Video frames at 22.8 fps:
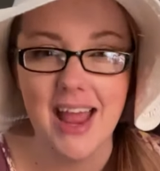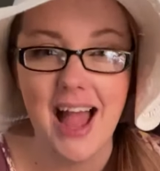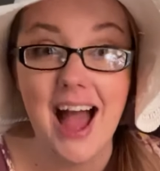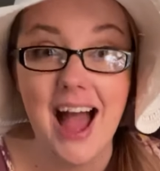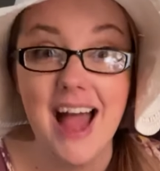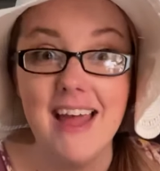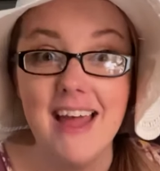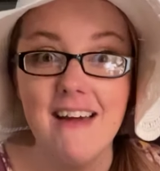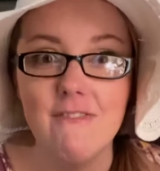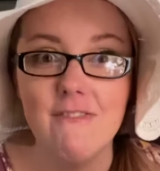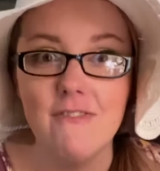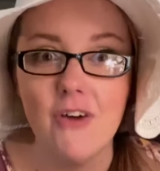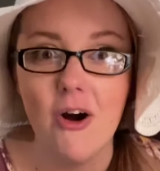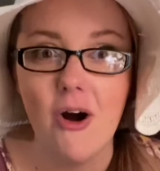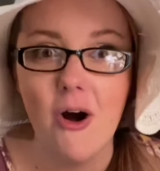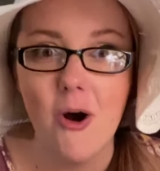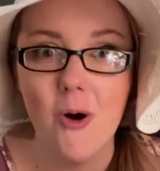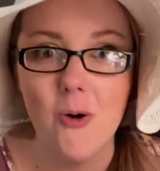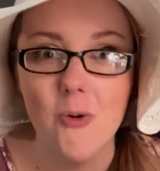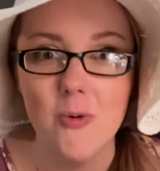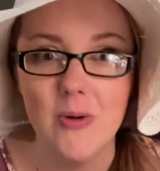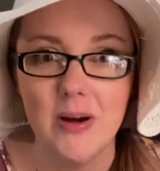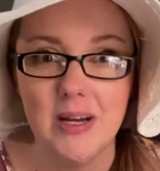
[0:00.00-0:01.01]
I have
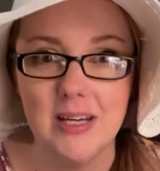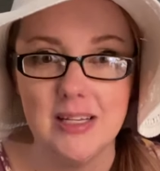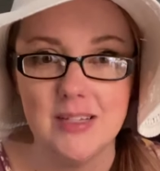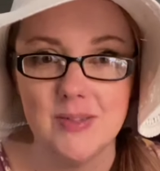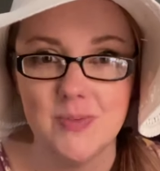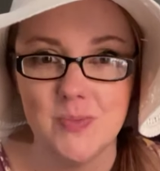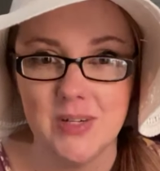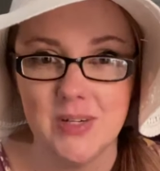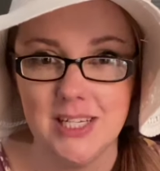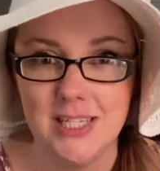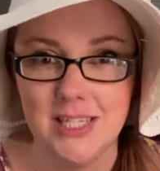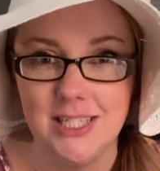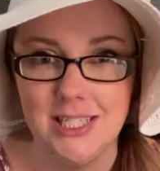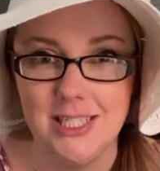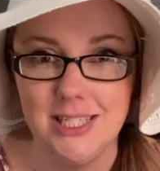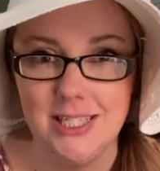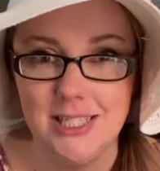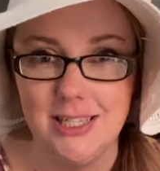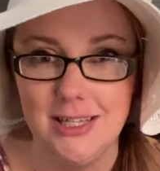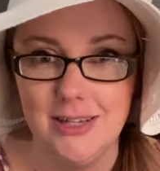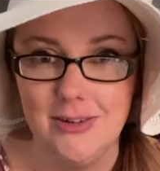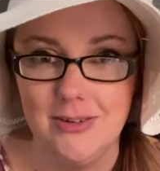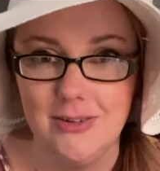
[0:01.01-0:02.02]
always wanted to
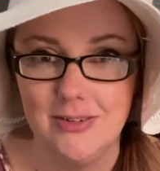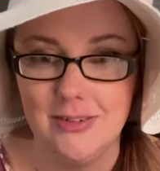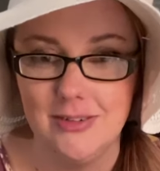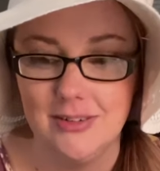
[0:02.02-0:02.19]
do.